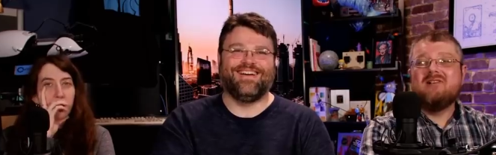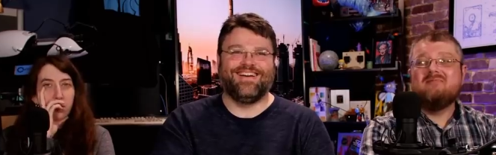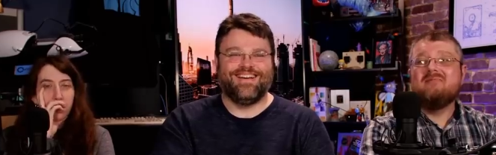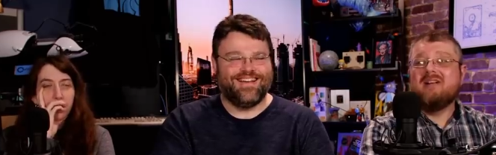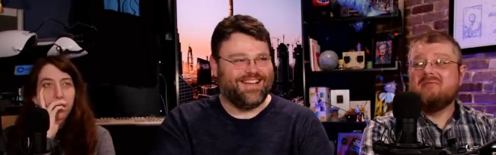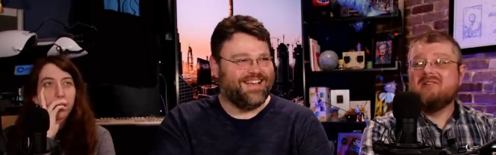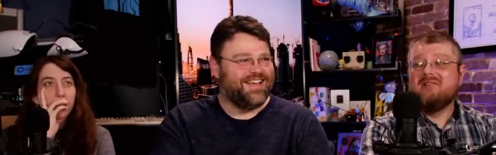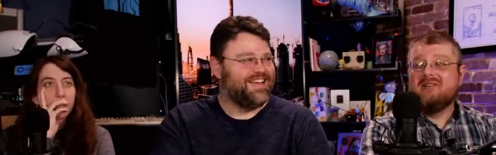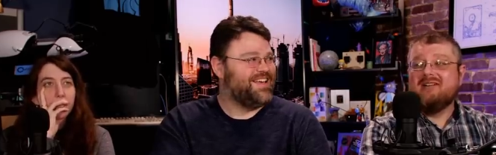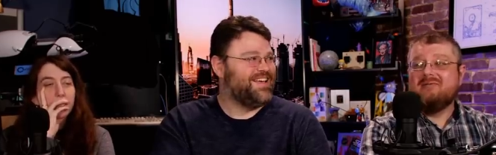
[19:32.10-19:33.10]
Speaker 1: problem, I would
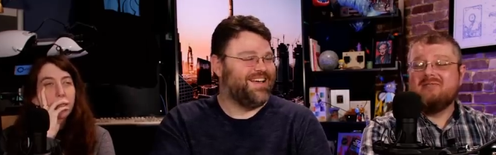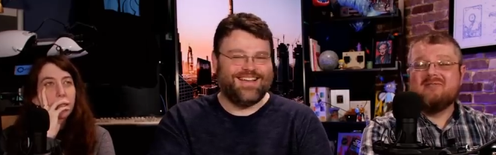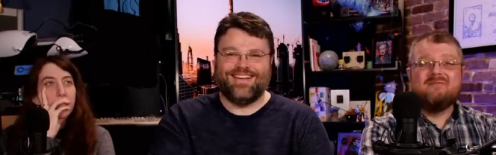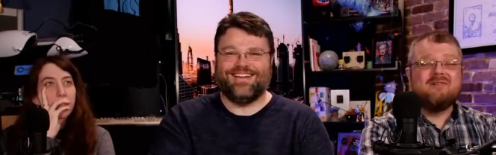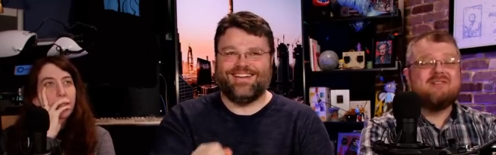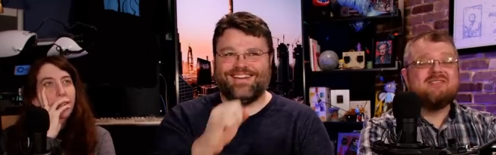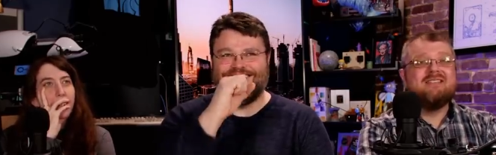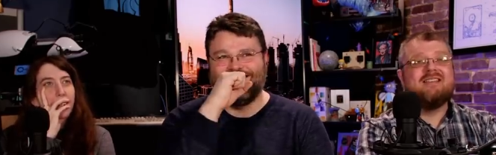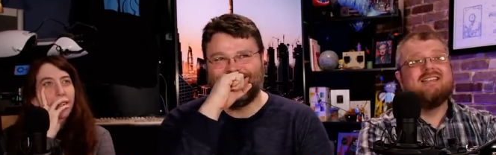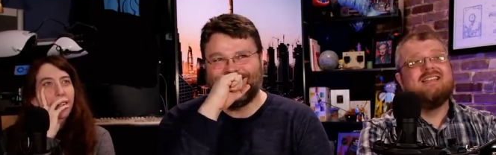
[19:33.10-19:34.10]
agree with your first.
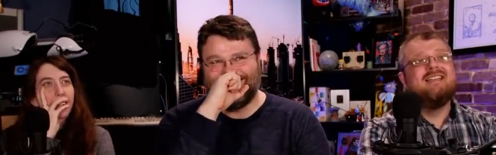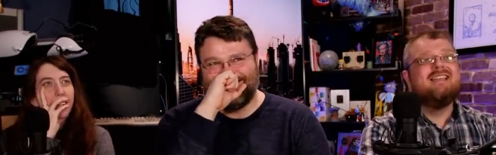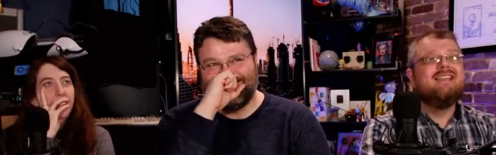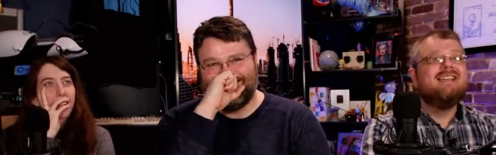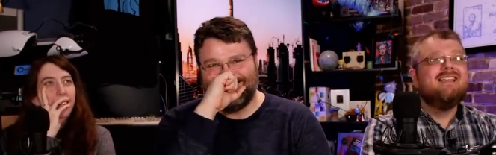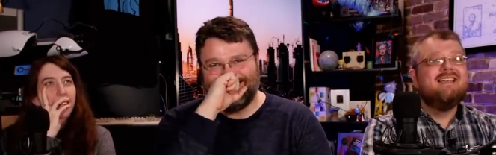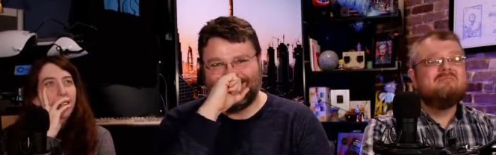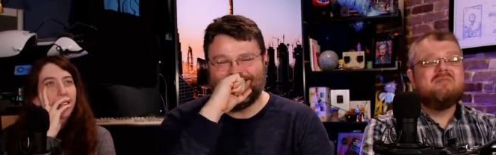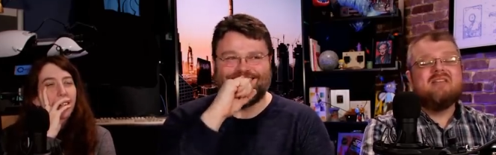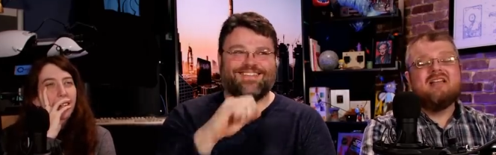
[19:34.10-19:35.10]
Uh,
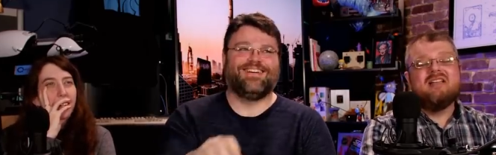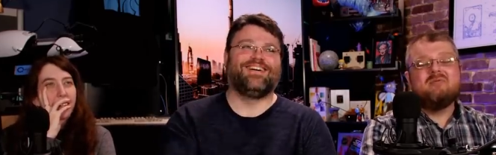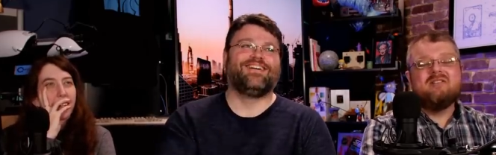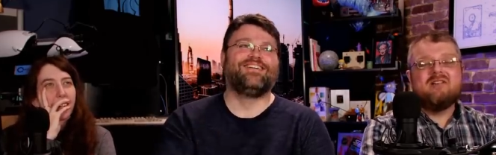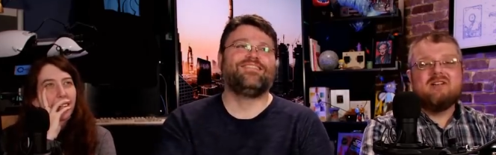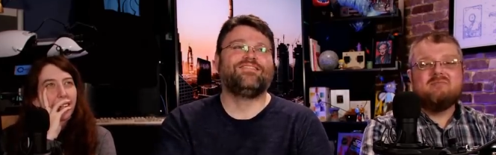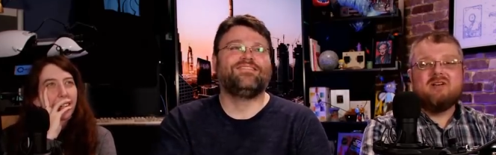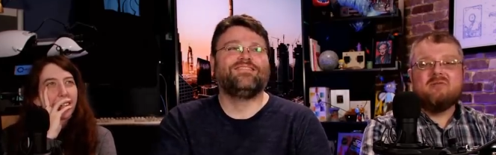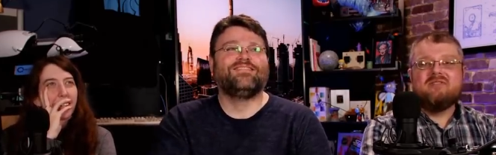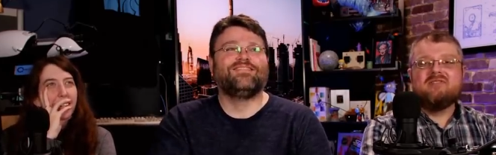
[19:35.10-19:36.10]
but yeah, like we talked
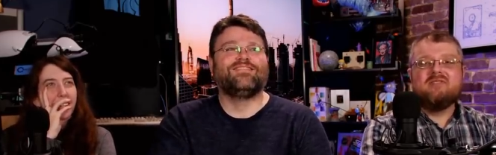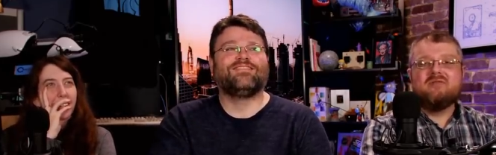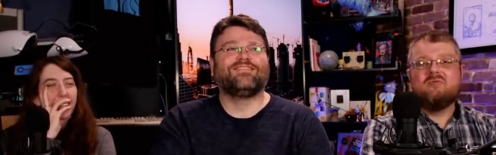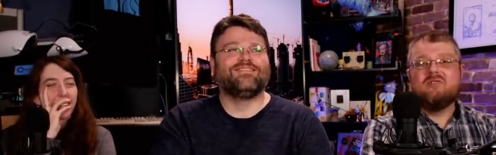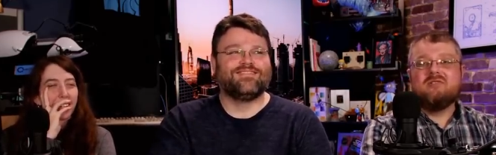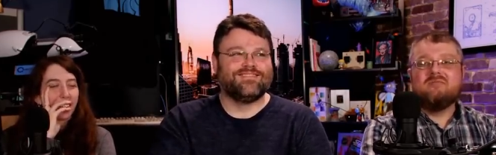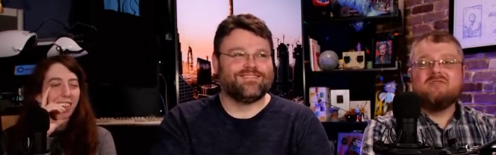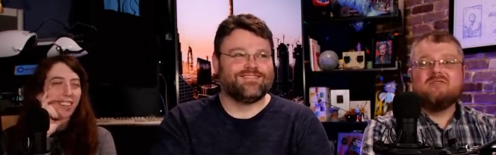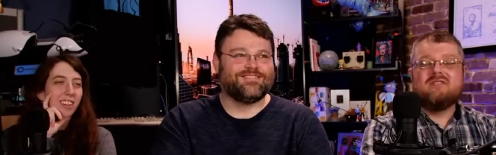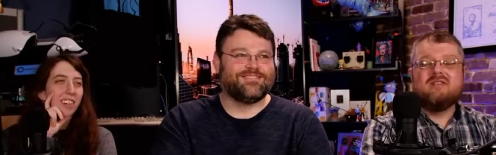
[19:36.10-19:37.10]
about with the
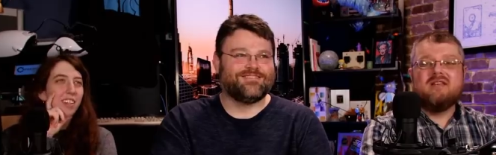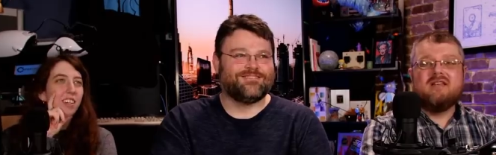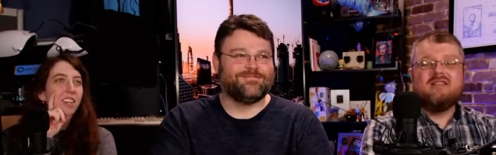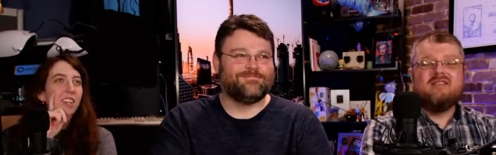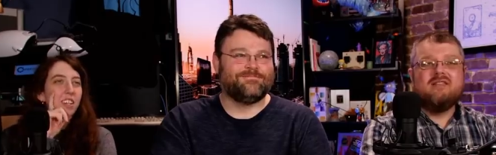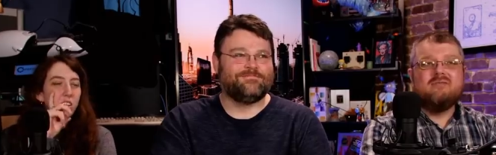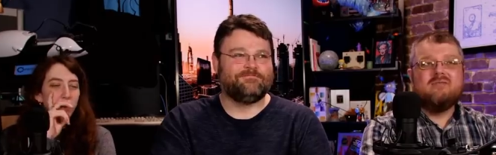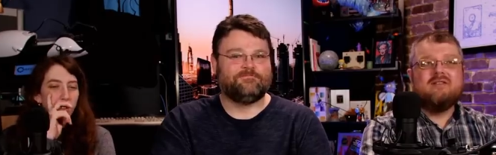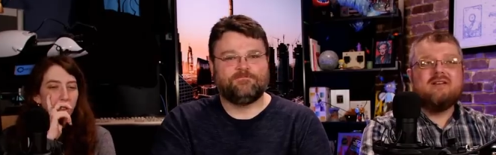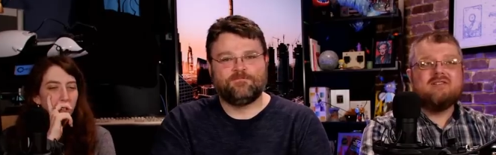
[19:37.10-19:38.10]
silkworms, the,
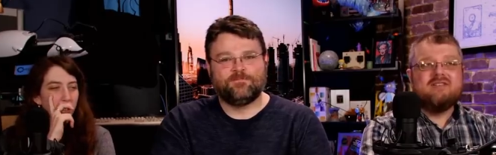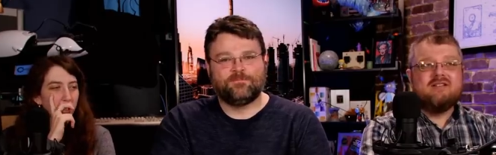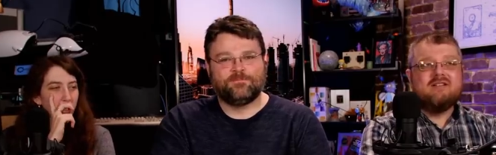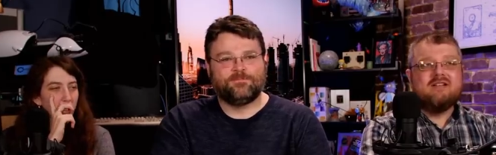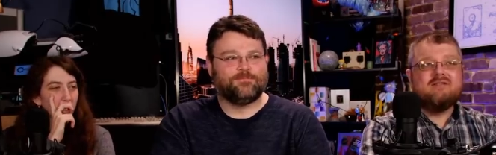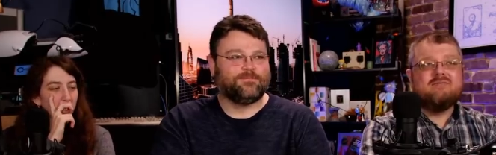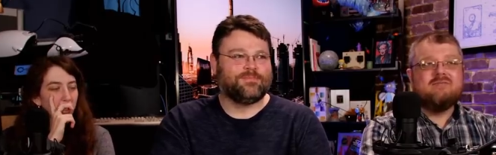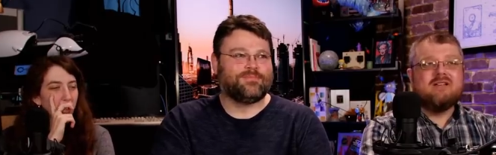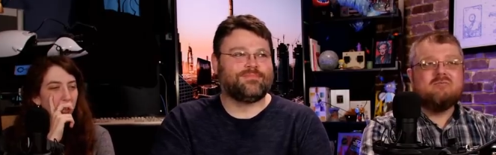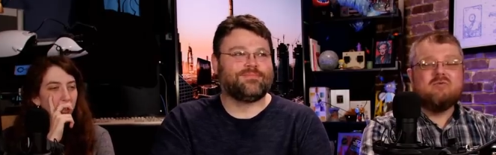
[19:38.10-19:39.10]
they've actually done a lot
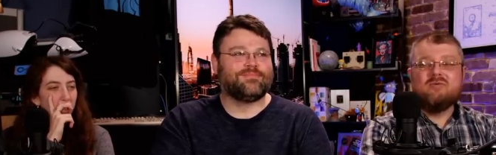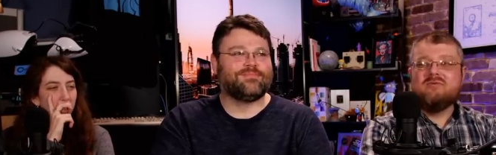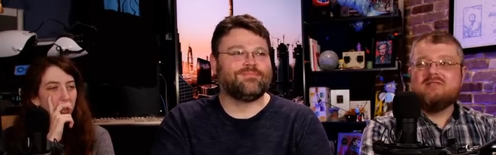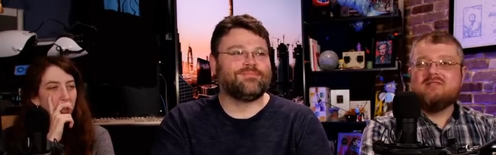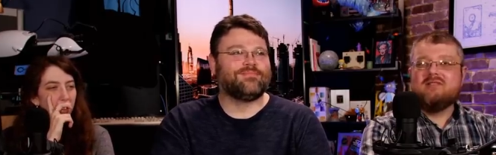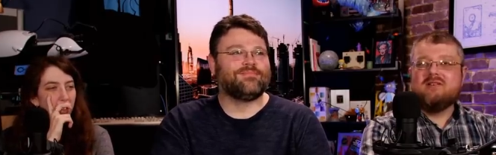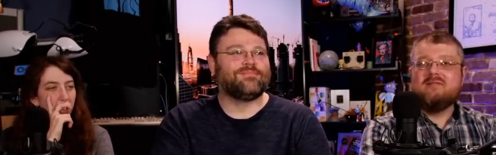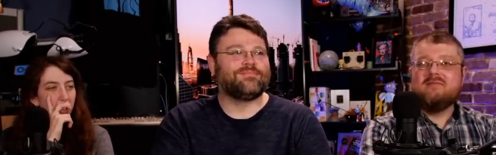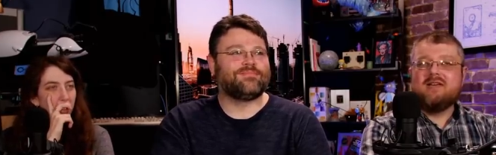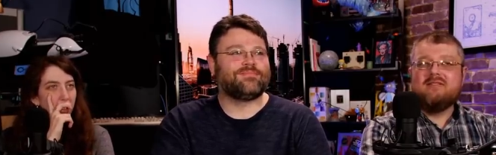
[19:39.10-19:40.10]
of like rodents and
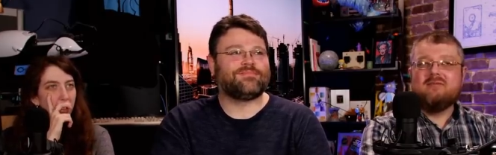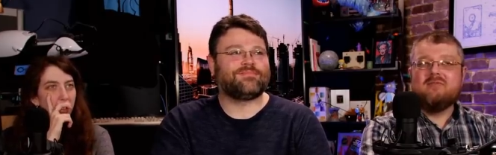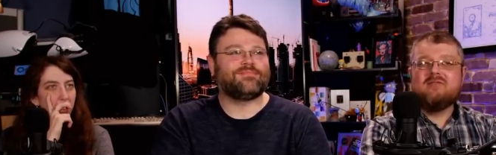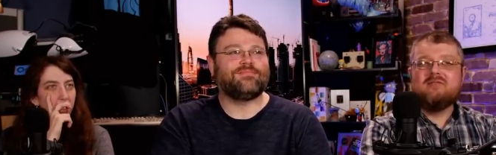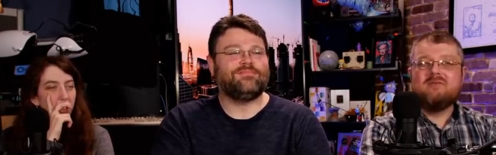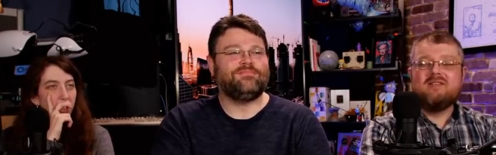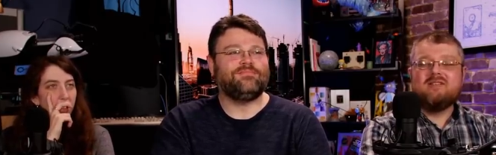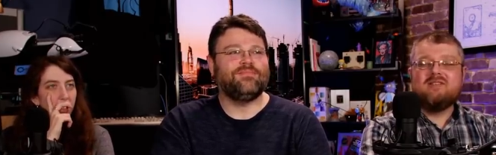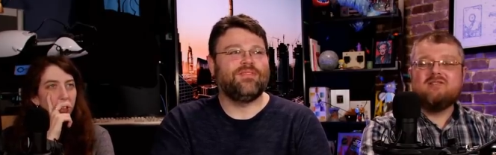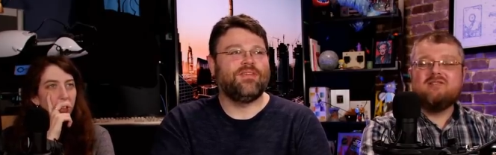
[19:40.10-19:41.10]
stuff. They've had them on the space
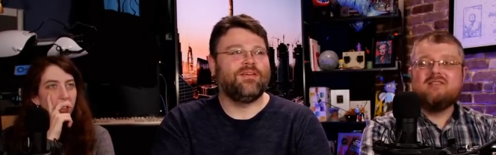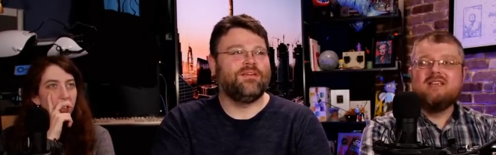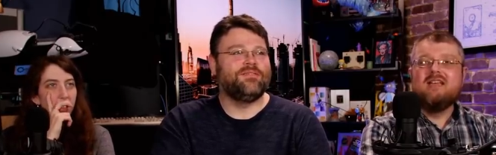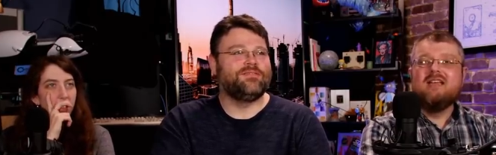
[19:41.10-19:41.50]
stations.